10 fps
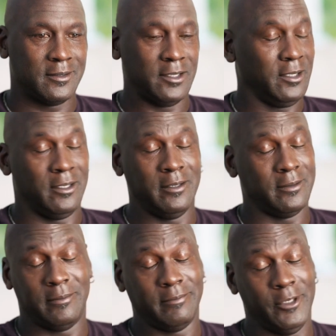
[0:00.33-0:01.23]
Yeah,
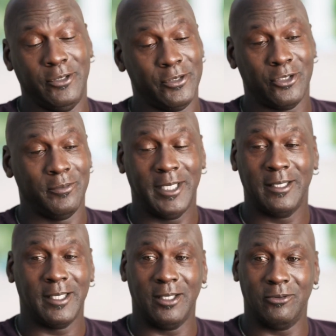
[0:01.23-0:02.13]
you can show me
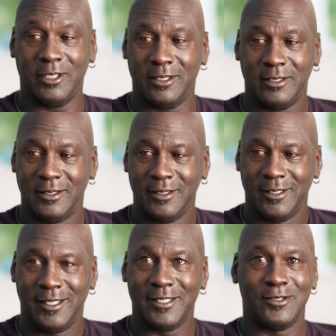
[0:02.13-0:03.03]
anything you want.
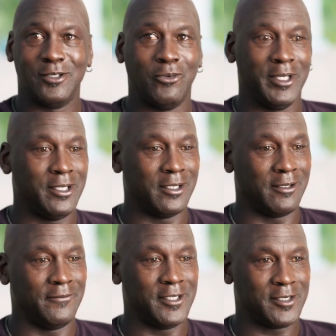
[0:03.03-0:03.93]
There's no way you can
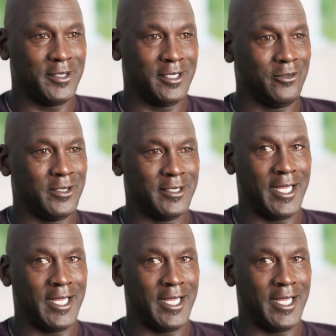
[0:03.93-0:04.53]
convince me he wasn't